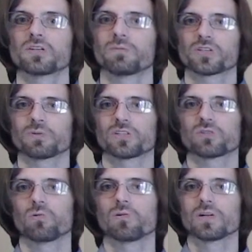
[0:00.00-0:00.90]
measurement
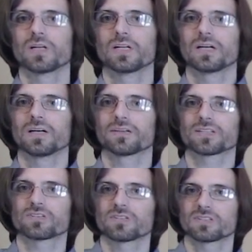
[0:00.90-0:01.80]
tool,
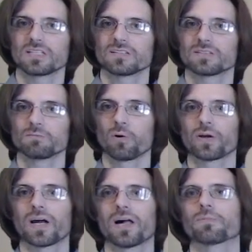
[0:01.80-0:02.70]
such as these bone
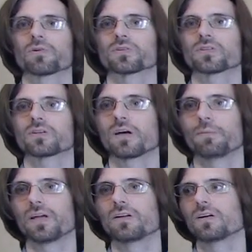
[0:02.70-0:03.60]
calipers, come
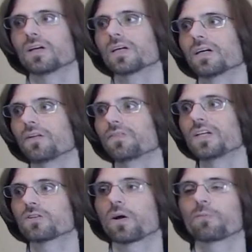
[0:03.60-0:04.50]
in. And
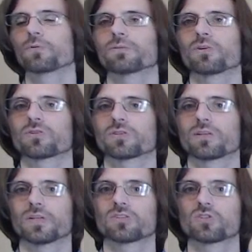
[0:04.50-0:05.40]
these are able to measure
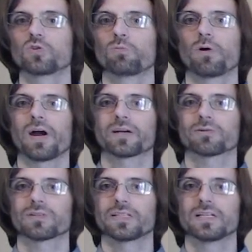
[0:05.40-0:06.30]
something super
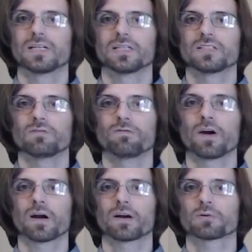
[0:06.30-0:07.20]
accurately to
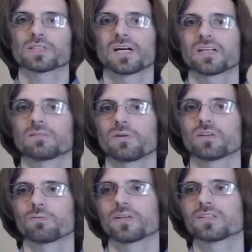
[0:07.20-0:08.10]
very precise
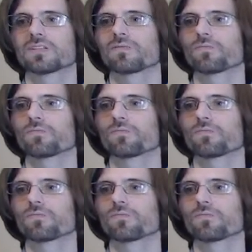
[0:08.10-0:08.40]
measurements.